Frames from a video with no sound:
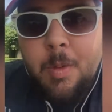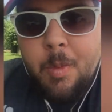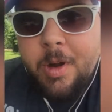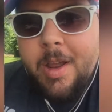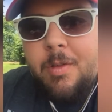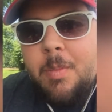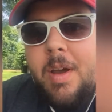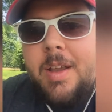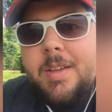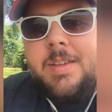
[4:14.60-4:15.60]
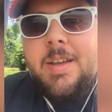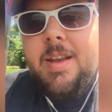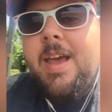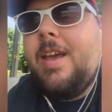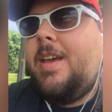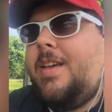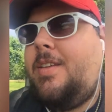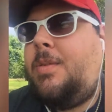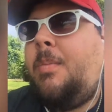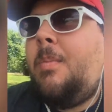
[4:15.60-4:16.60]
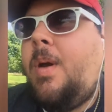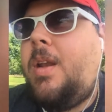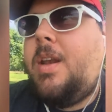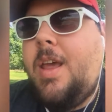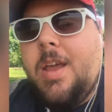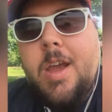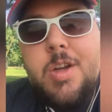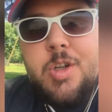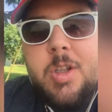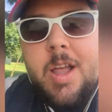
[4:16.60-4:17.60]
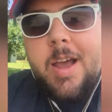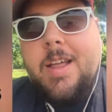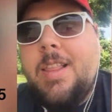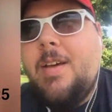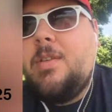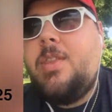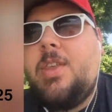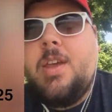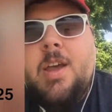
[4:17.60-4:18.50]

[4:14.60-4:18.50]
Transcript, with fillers: Good morning, everybody. Today is Monday, July 11th.